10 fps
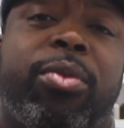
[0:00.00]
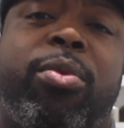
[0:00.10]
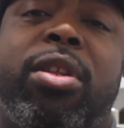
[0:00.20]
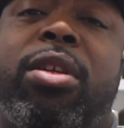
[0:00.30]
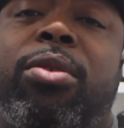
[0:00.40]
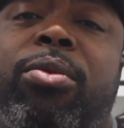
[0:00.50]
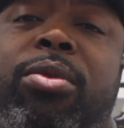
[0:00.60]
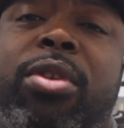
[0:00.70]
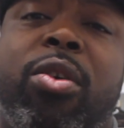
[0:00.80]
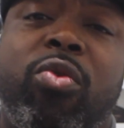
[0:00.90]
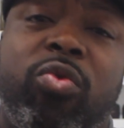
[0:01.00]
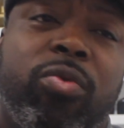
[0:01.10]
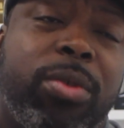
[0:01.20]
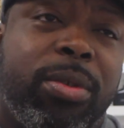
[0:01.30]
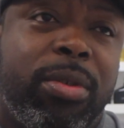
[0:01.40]
is one of those
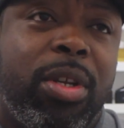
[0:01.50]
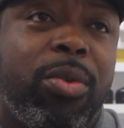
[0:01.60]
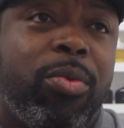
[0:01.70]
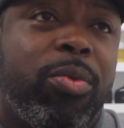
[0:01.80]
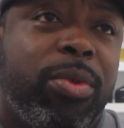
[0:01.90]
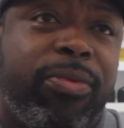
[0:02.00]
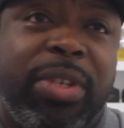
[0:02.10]
nose